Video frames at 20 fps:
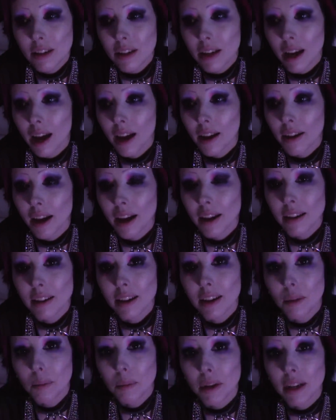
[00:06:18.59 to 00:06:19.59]
and I had a
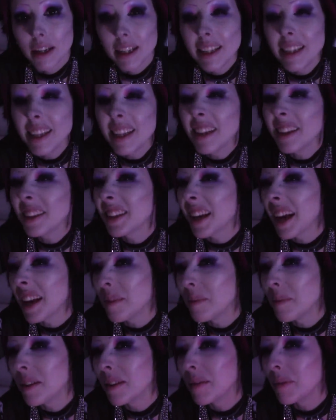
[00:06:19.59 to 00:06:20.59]
little
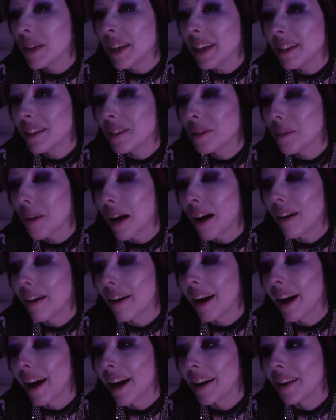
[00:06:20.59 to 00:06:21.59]
tiny bit of weed as well,
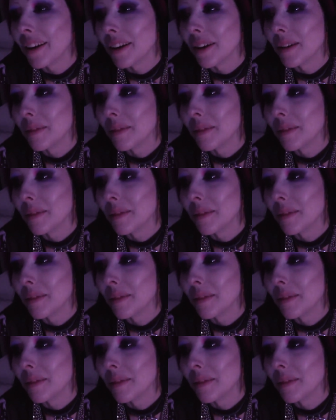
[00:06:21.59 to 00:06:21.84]
and